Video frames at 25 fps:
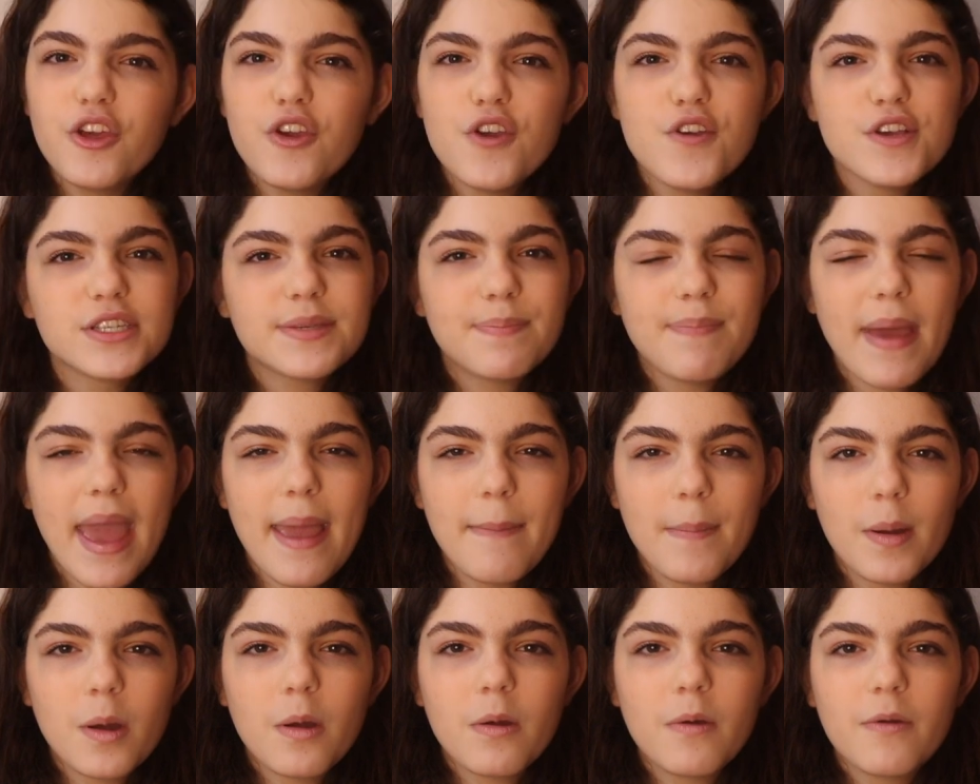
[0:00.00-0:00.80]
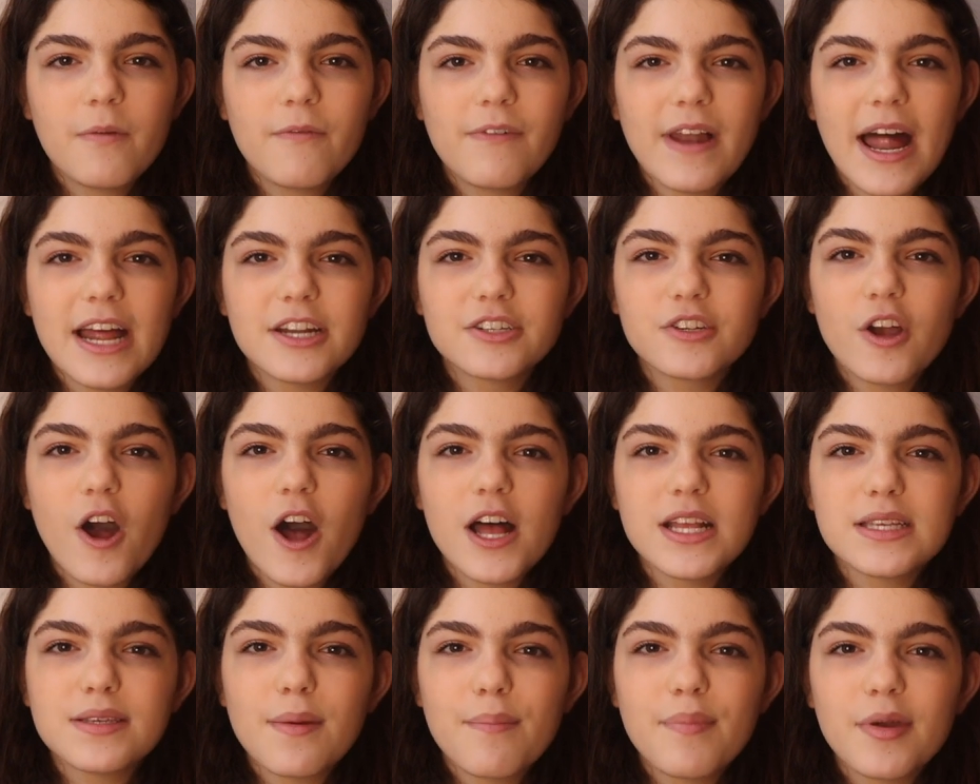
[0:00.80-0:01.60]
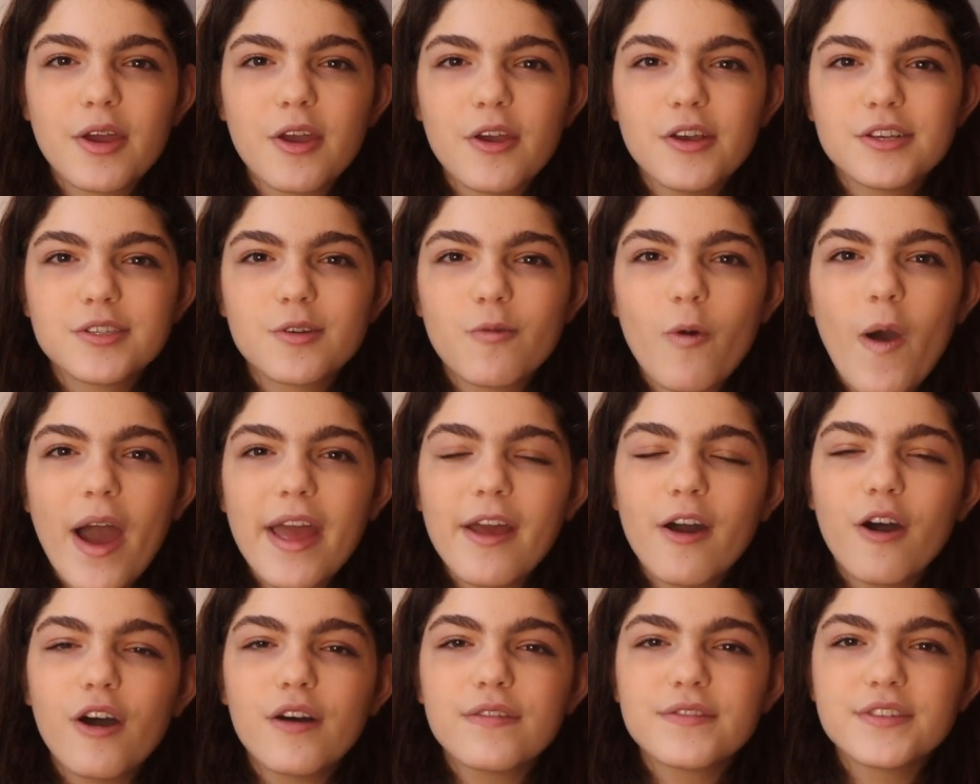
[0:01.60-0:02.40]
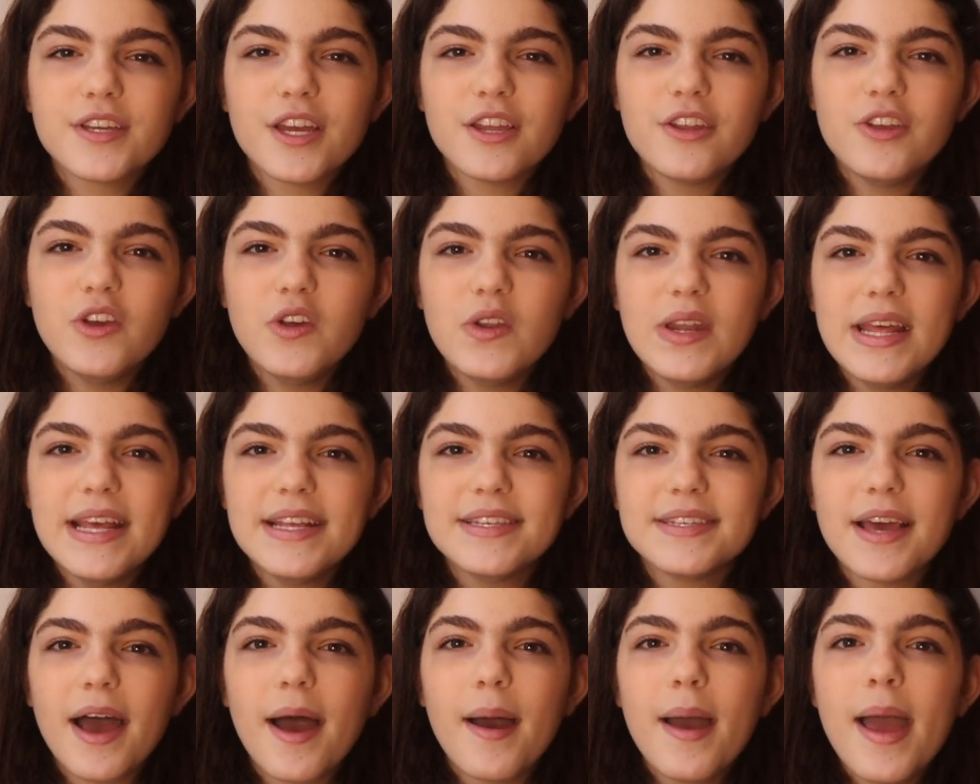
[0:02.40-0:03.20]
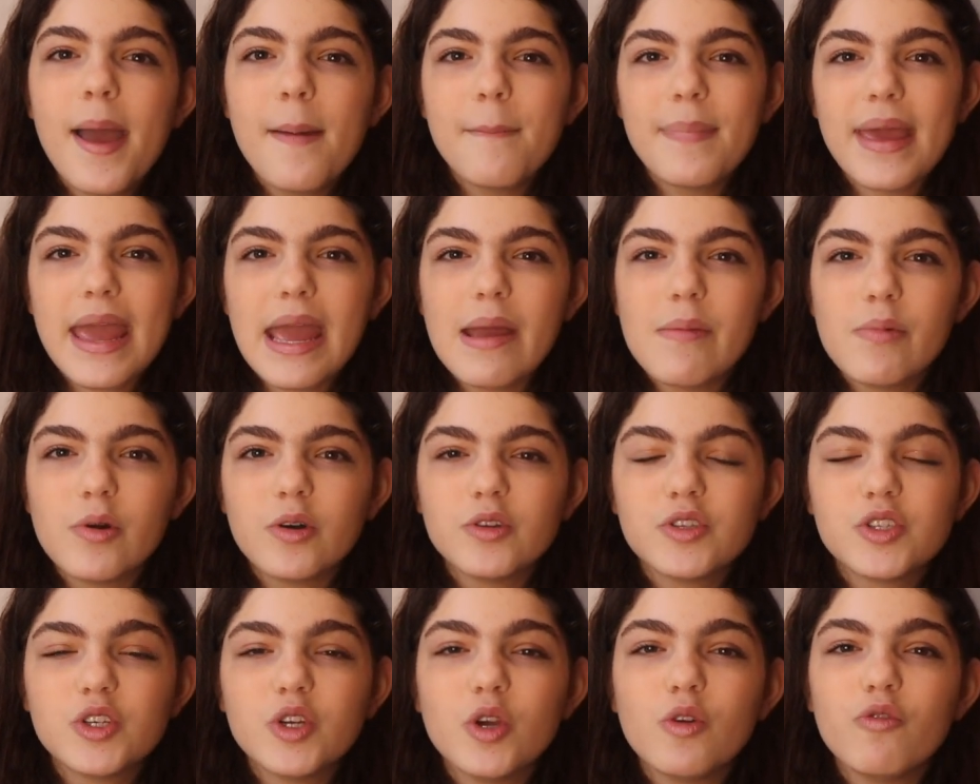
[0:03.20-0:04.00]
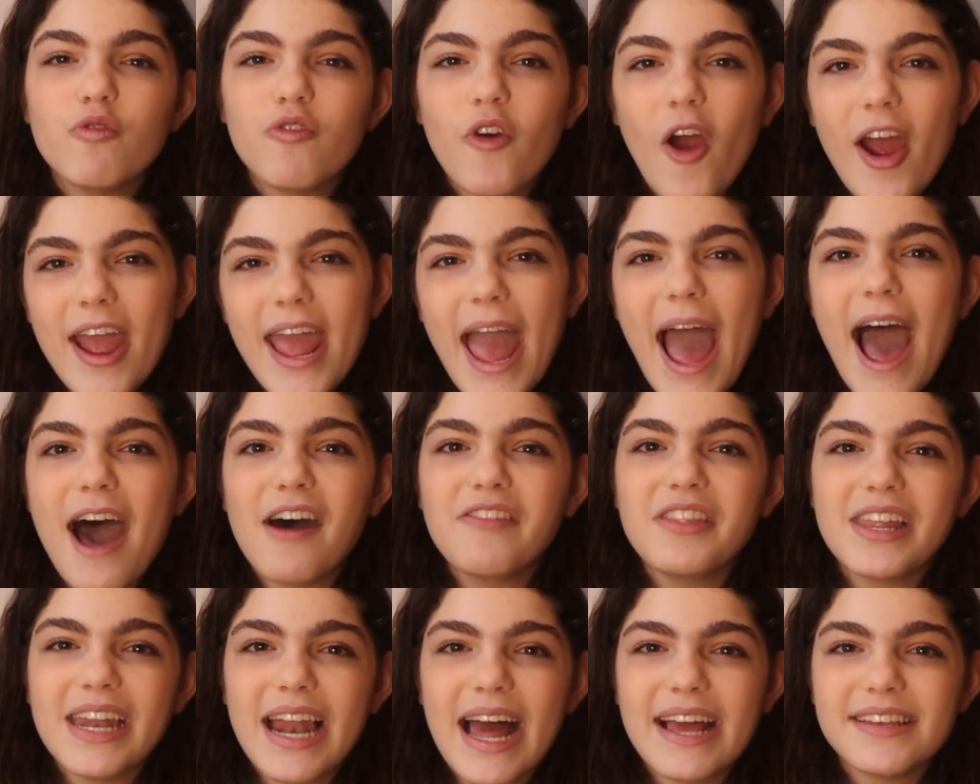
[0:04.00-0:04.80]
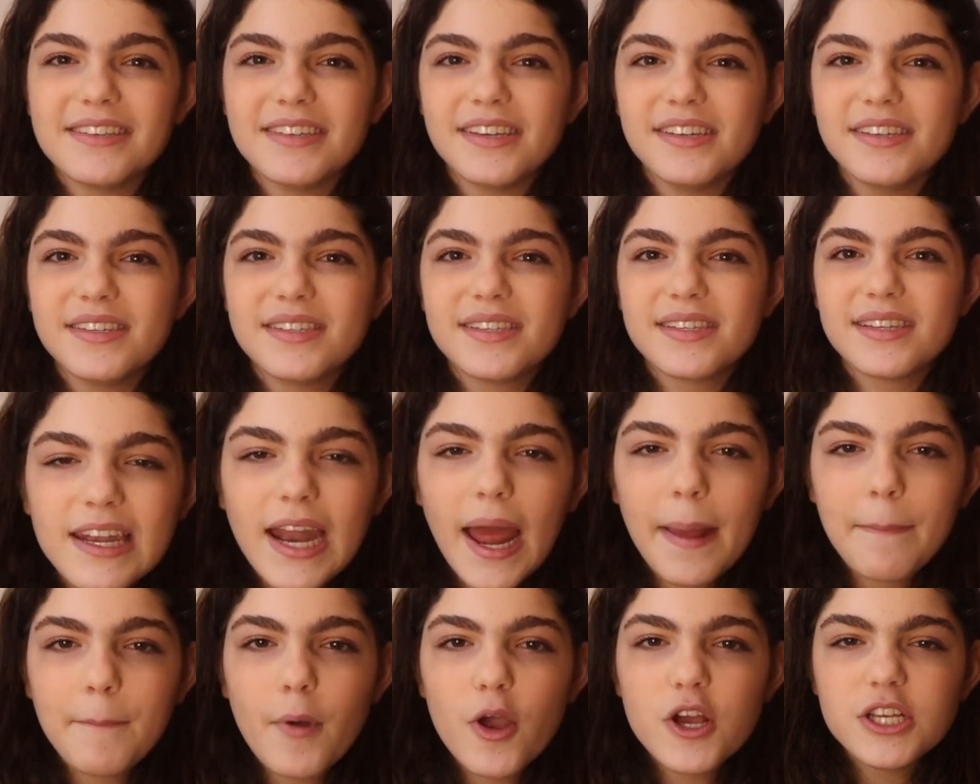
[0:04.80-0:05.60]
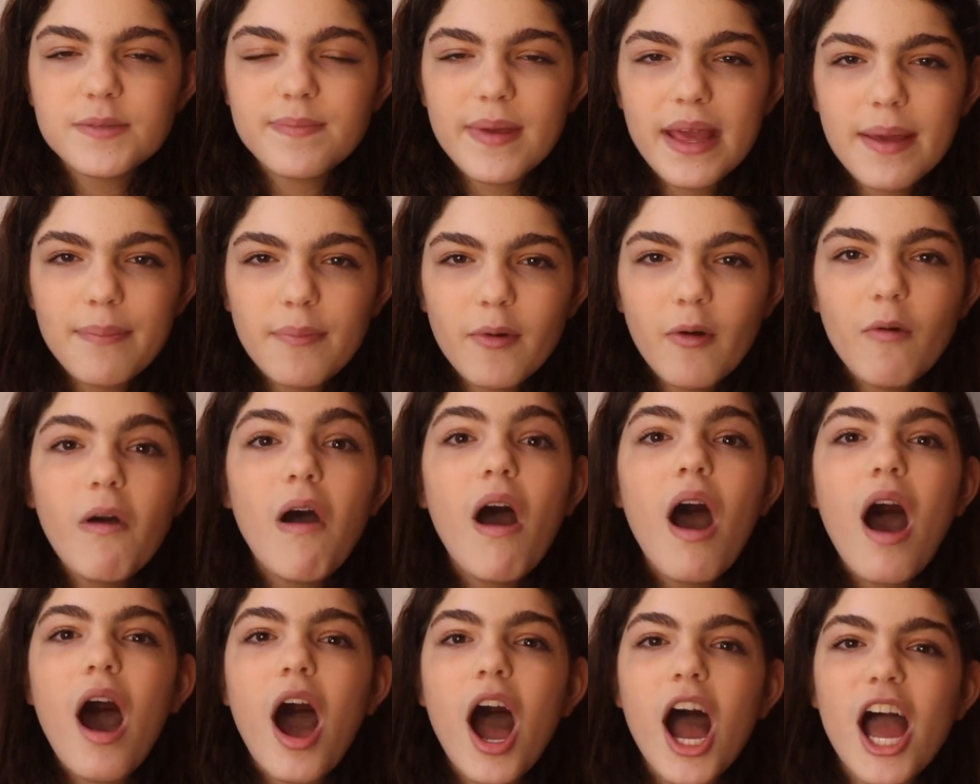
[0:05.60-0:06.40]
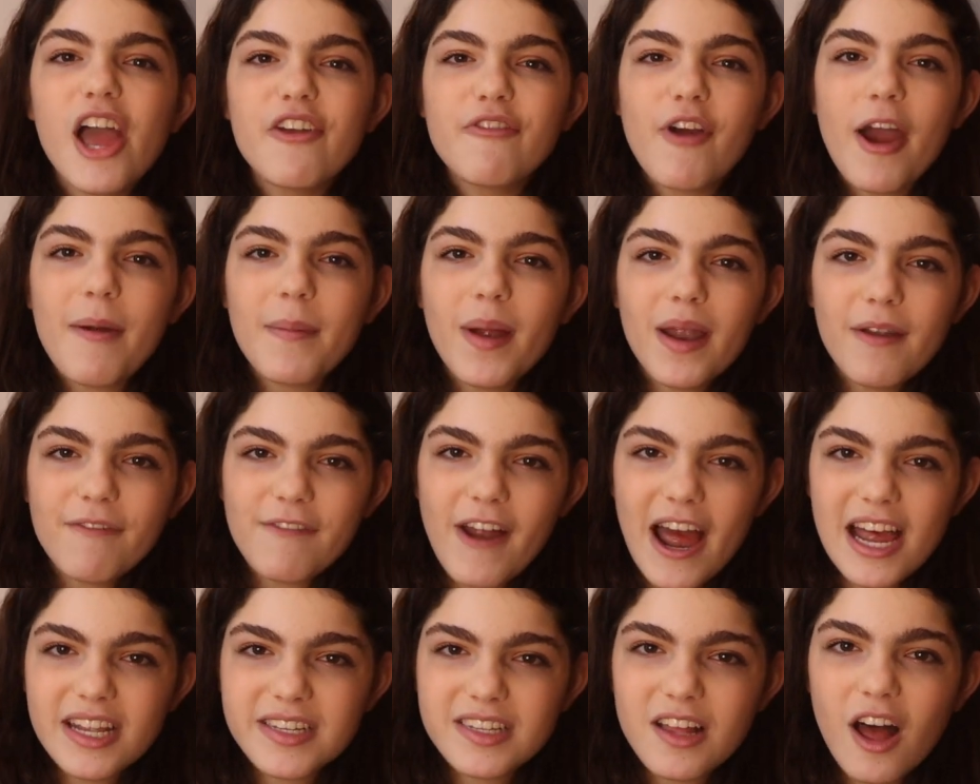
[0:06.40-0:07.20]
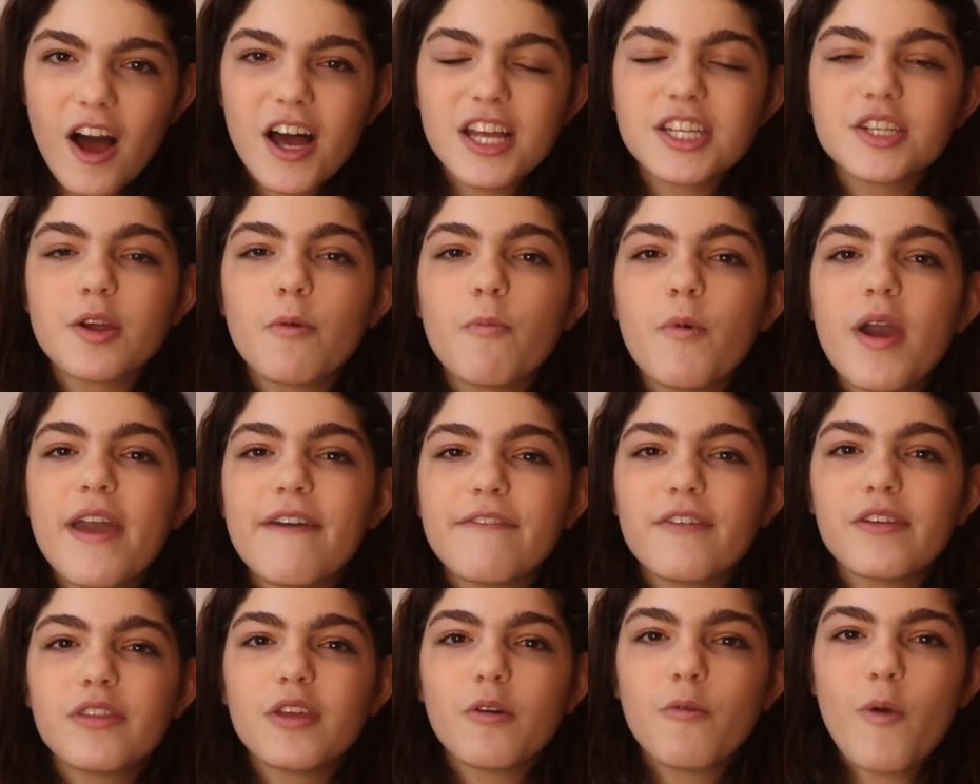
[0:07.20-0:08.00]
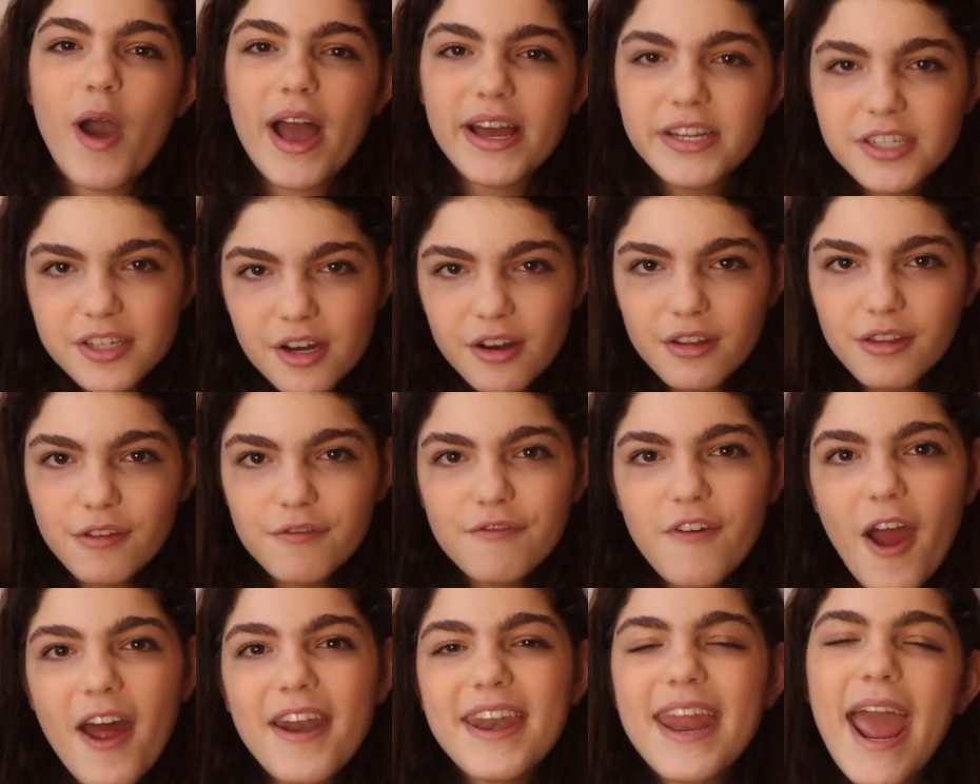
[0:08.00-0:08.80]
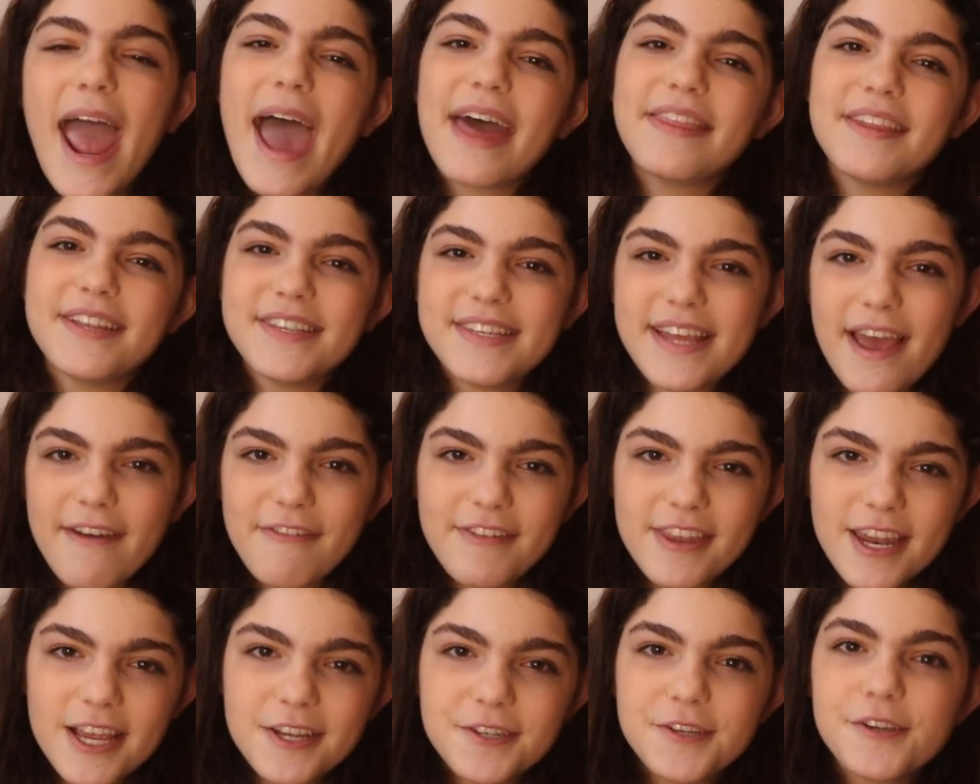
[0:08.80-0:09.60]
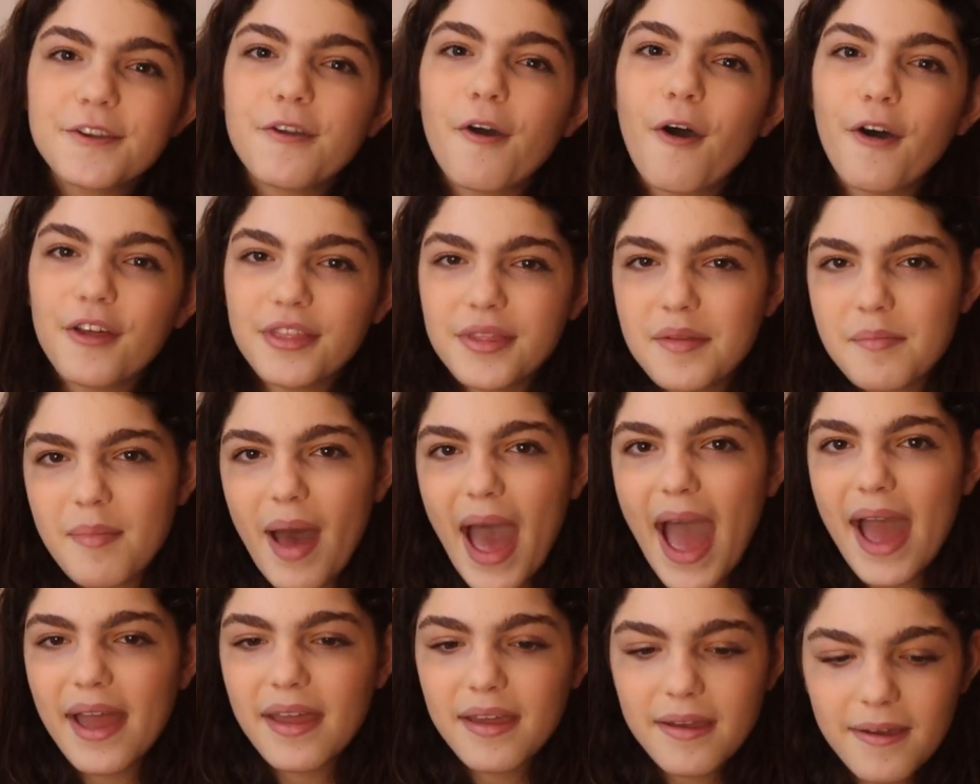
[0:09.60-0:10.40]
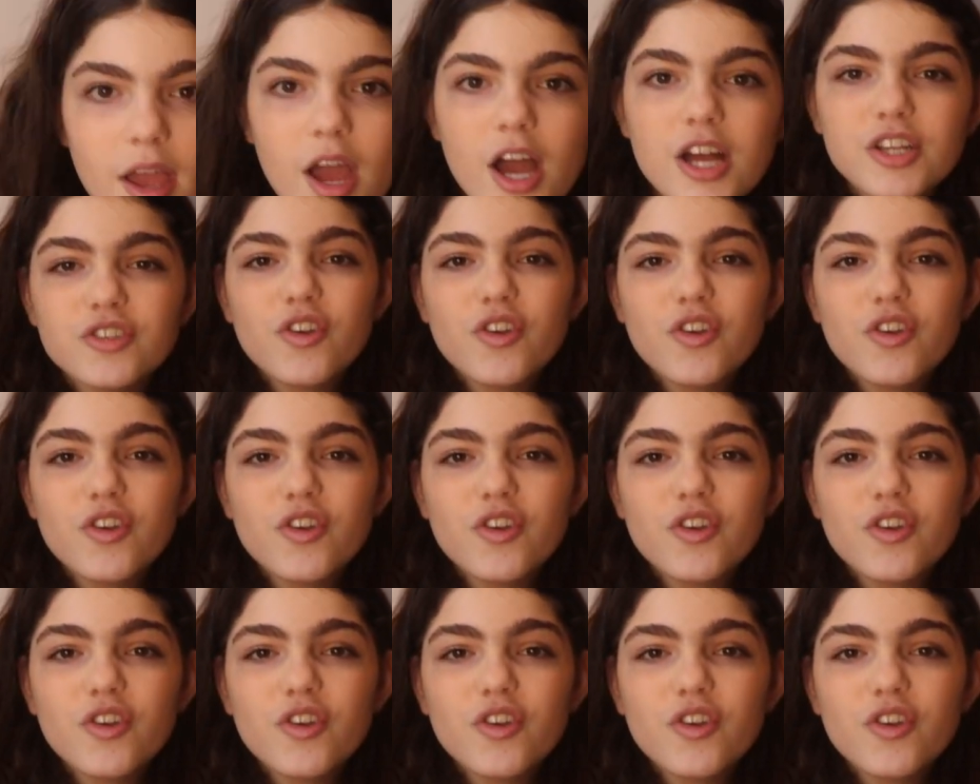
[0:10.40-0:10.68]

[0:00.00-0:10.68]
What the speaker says: use paper flashcards because quite often you need to be able to write out the letters. Like most people, I write my flashcards with the question on the front and the definition on the back.